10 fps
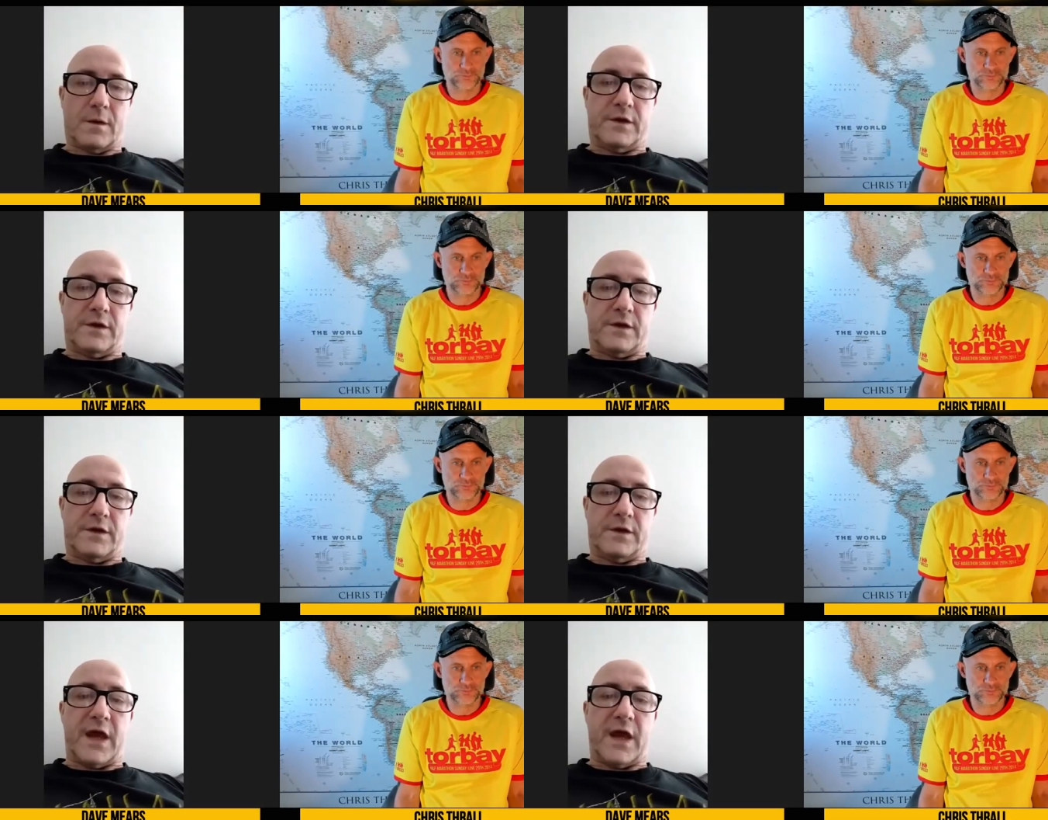
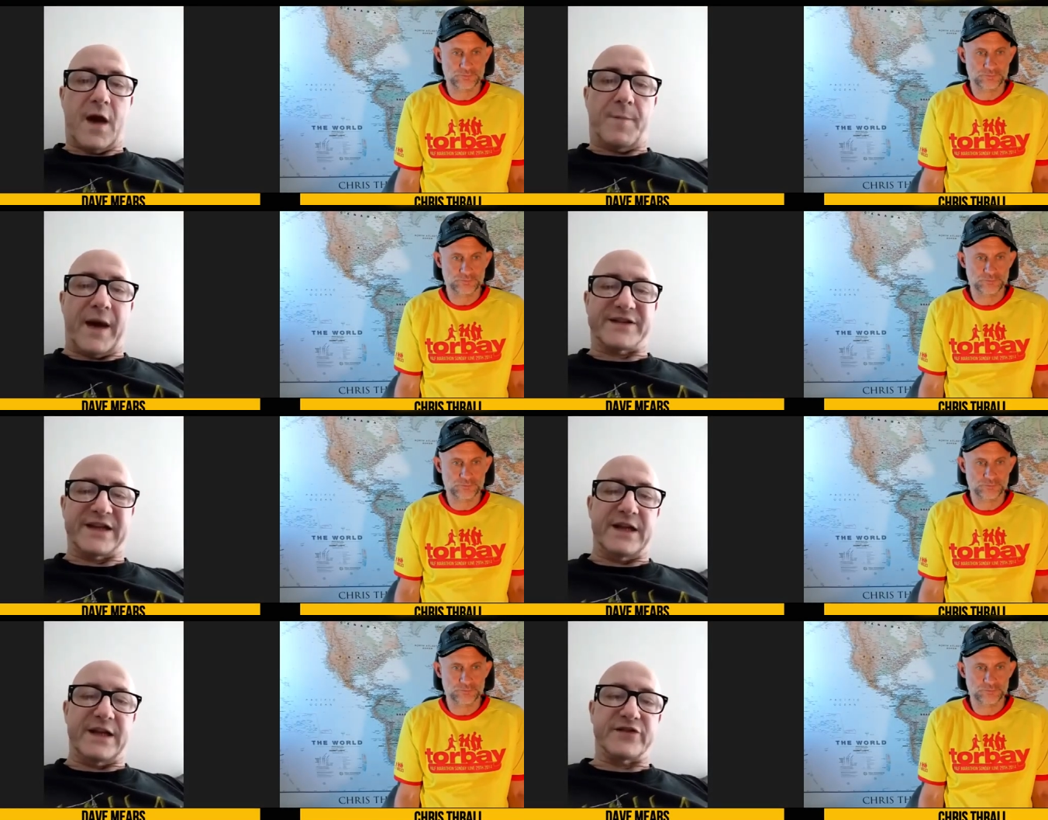Speaker 1: basically they
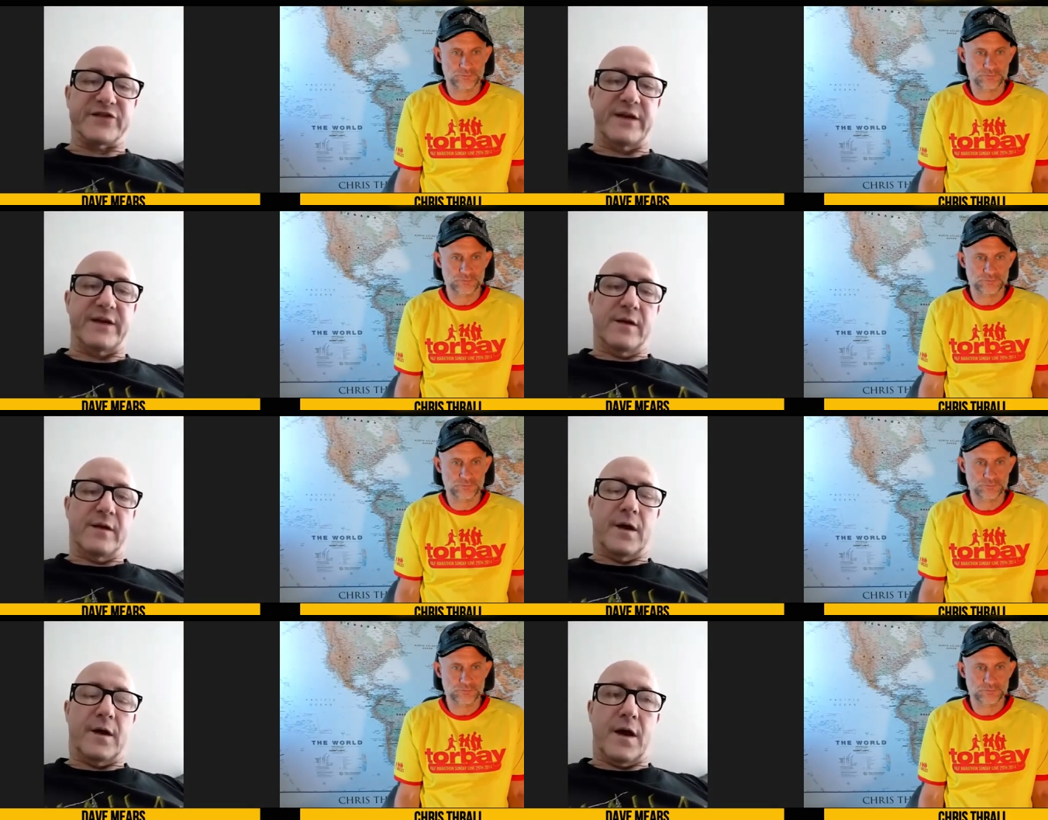just said
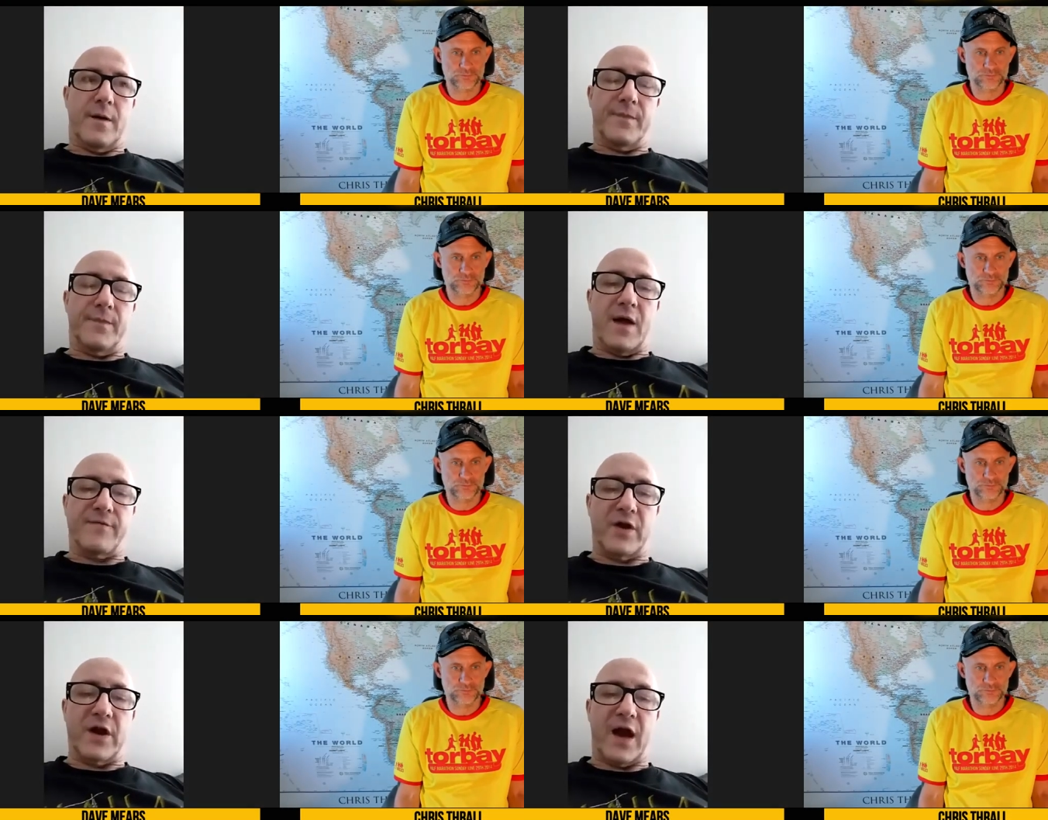um, very
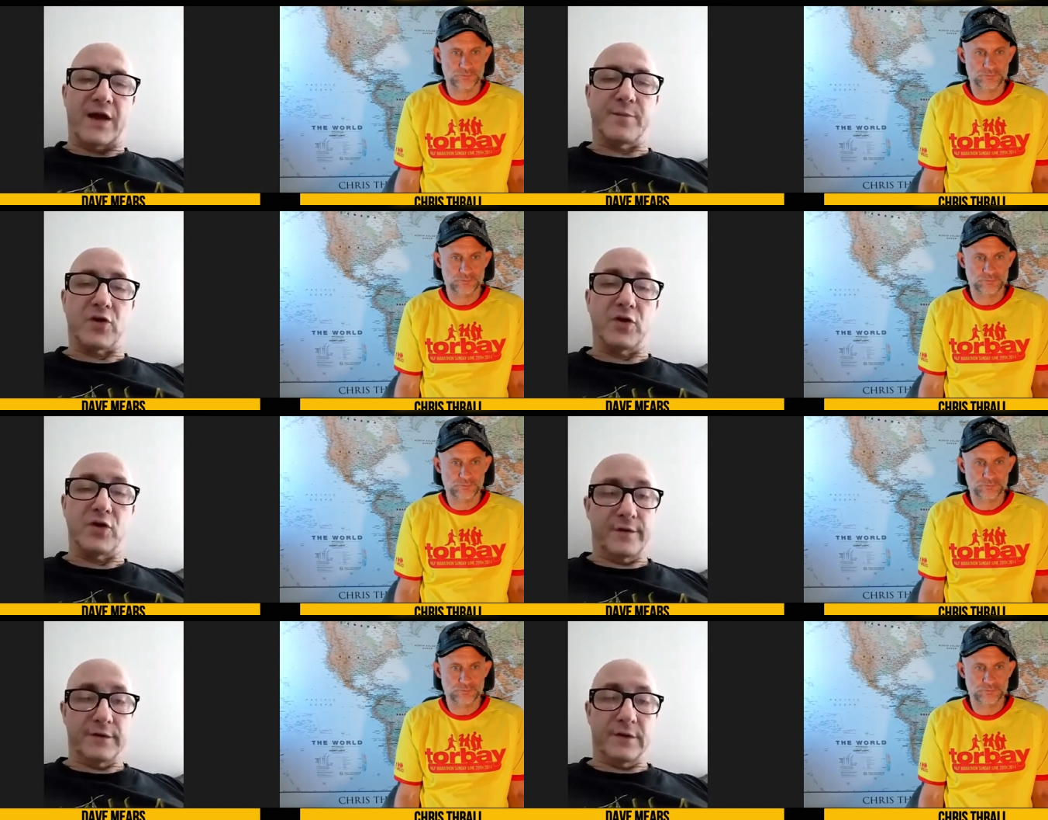hard to prove
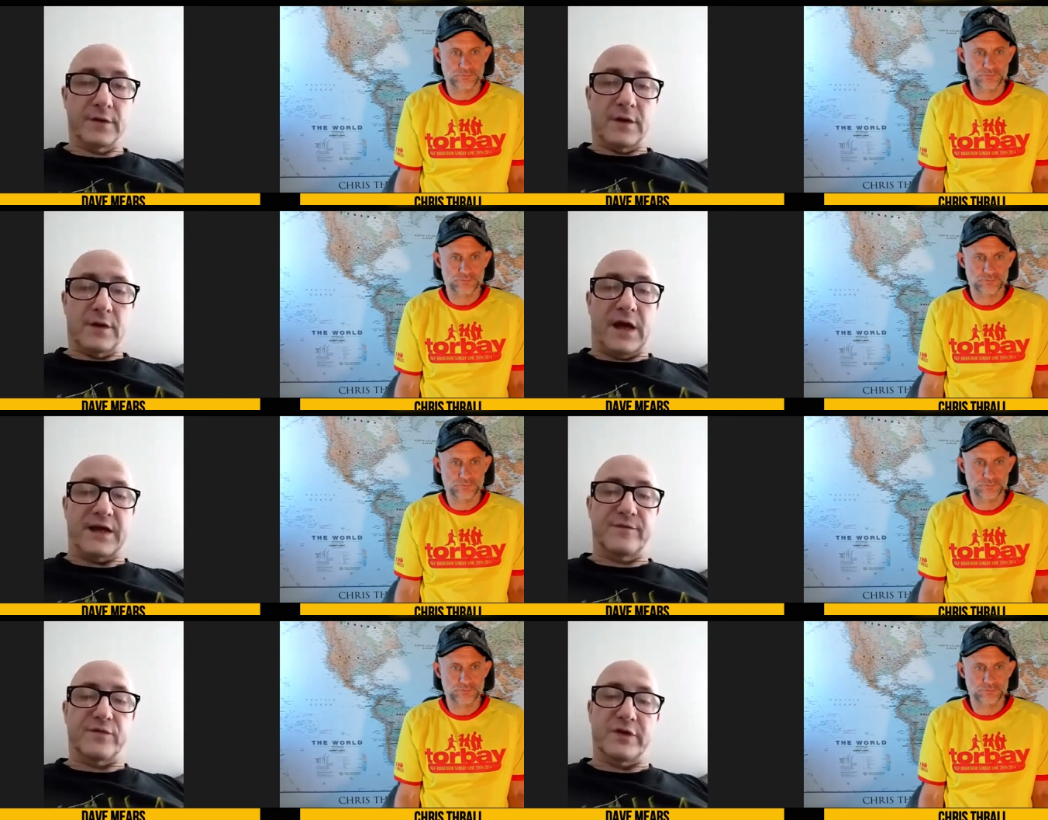have
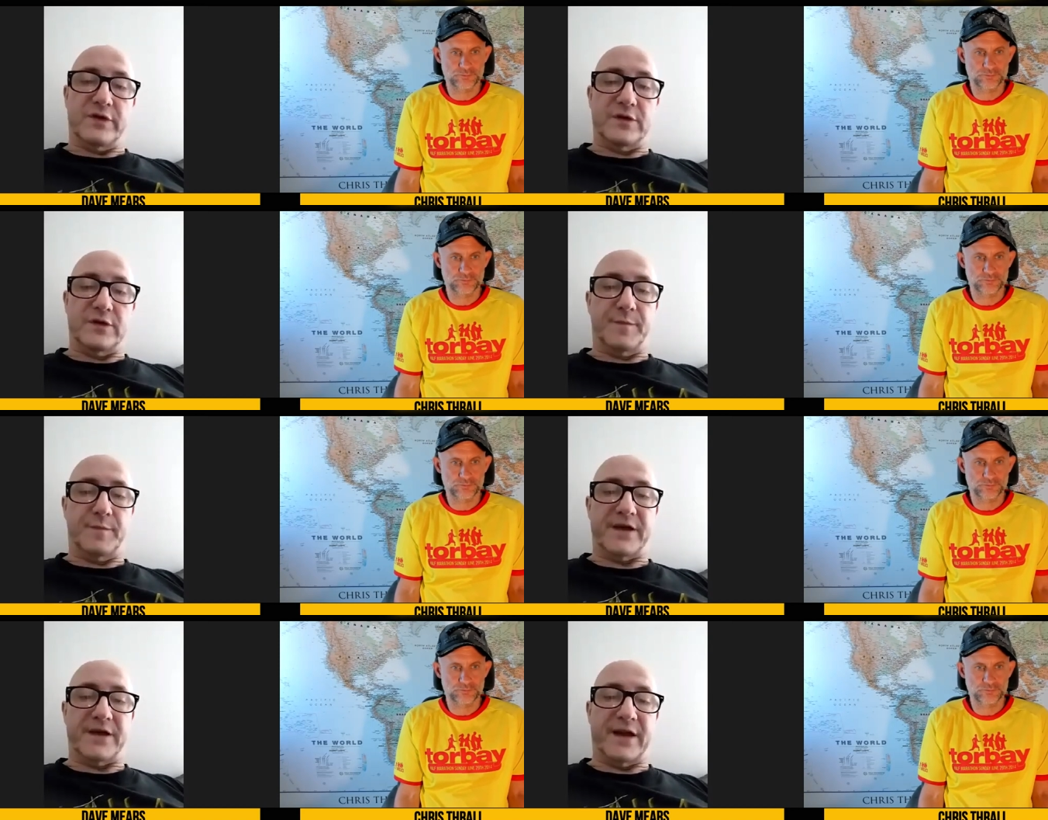for it to be
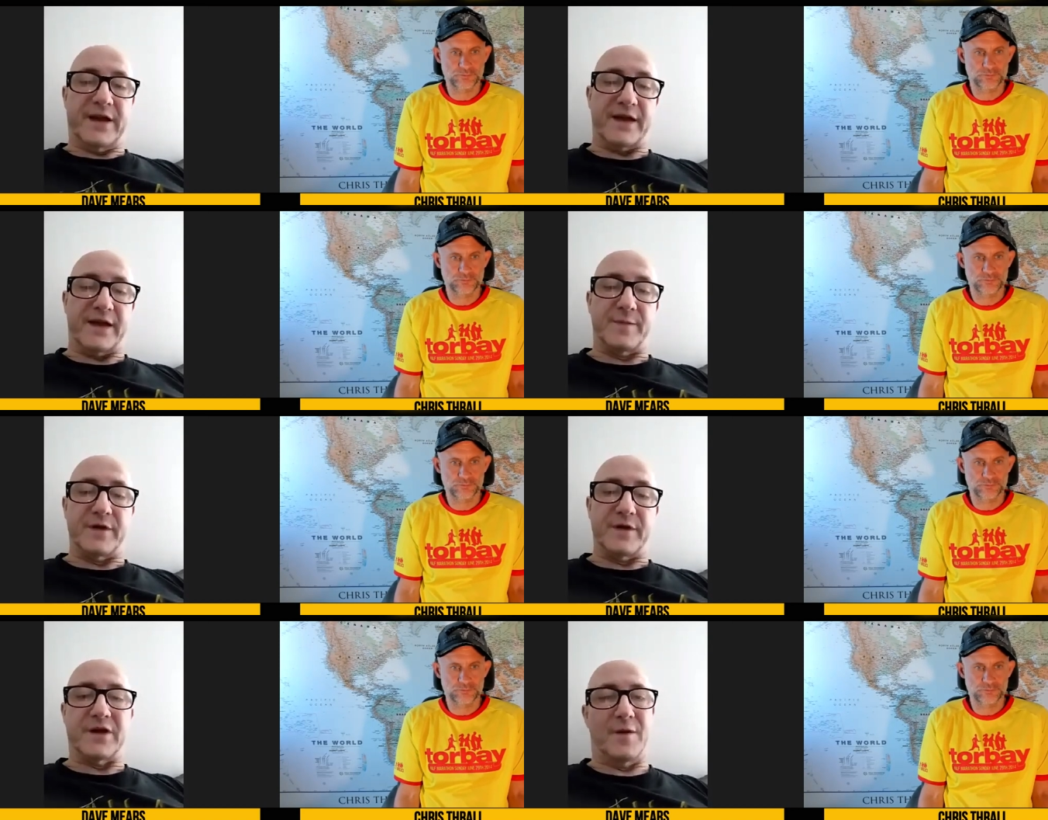connected, but come
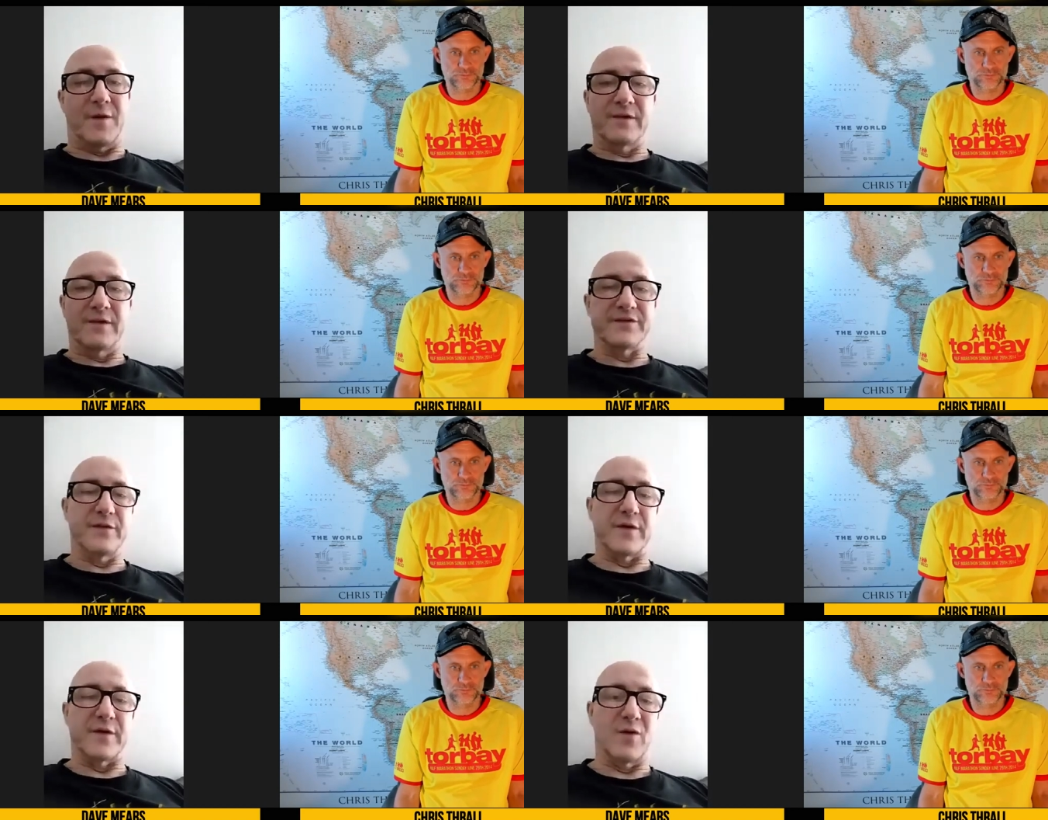on, there's nothing
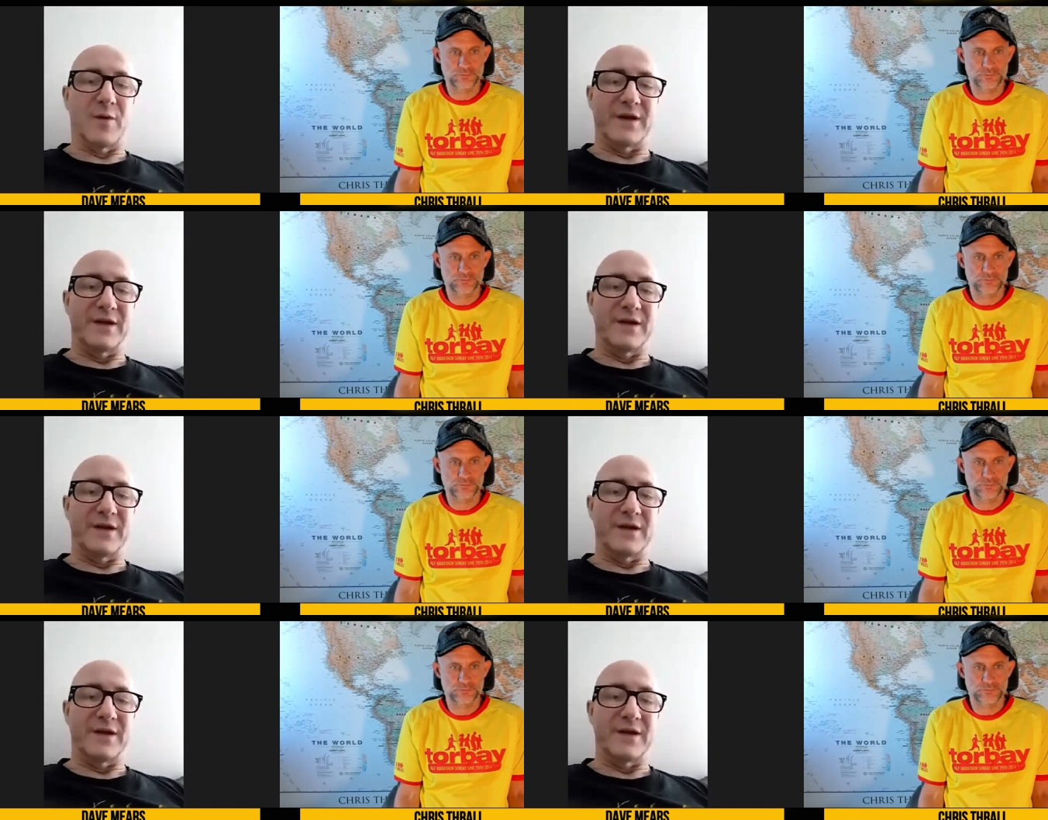wrong with me.